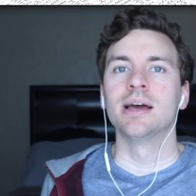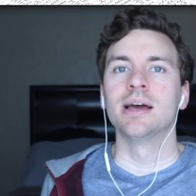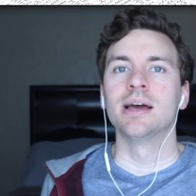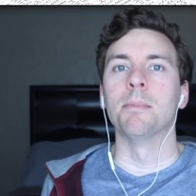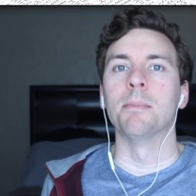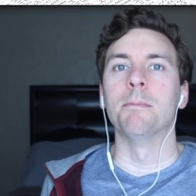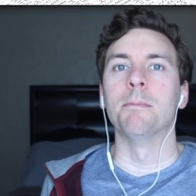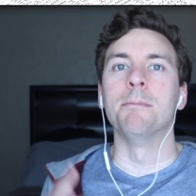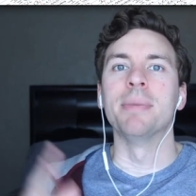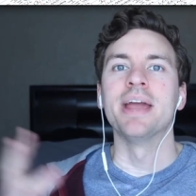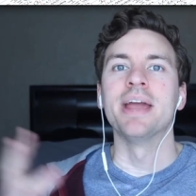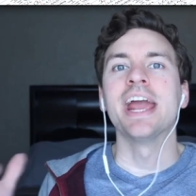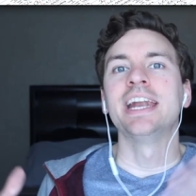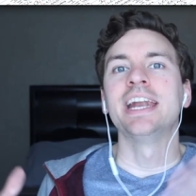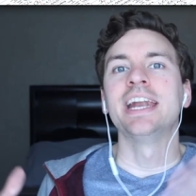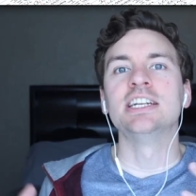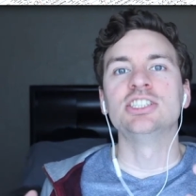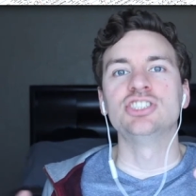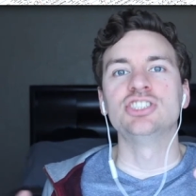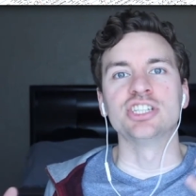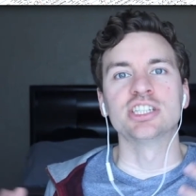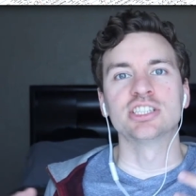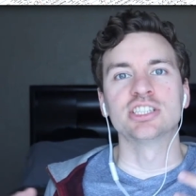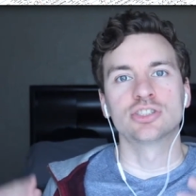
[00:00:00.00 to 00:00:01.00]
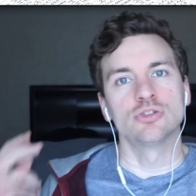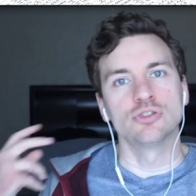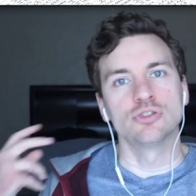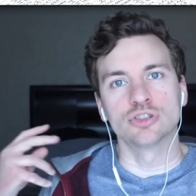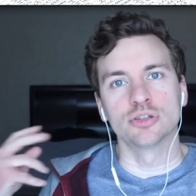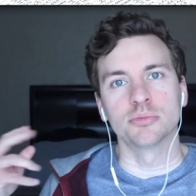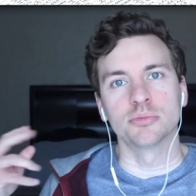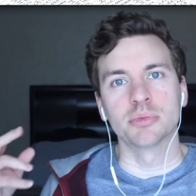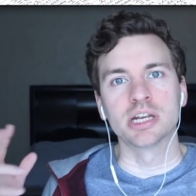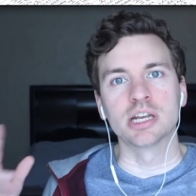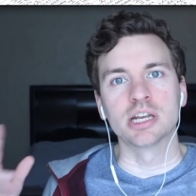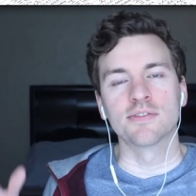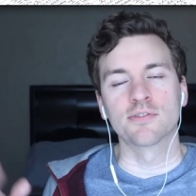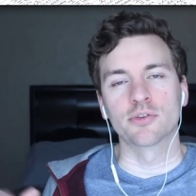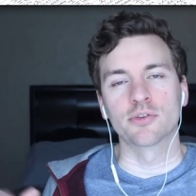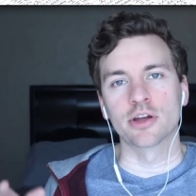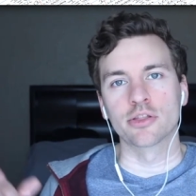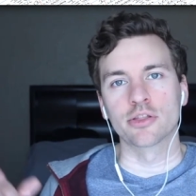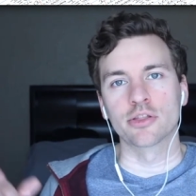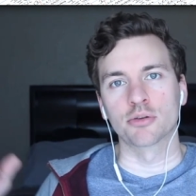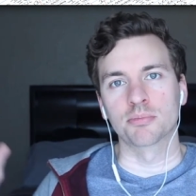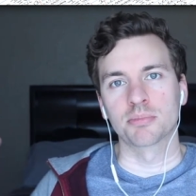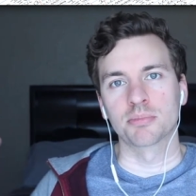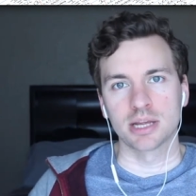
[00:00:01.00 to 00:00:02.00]
managing social media for
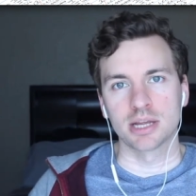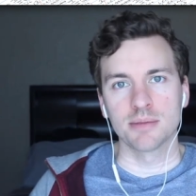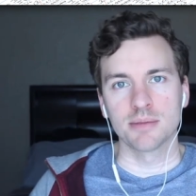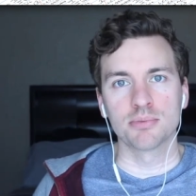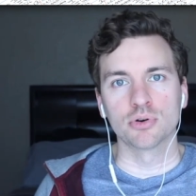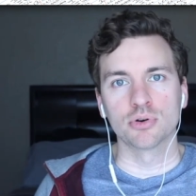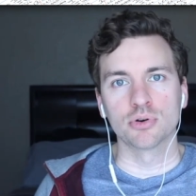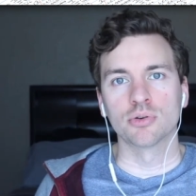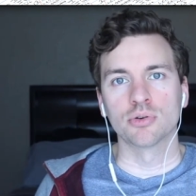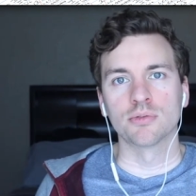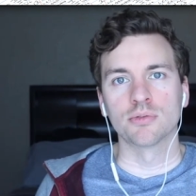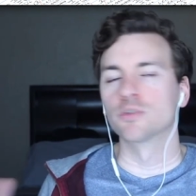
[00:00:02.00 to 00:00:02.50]
other people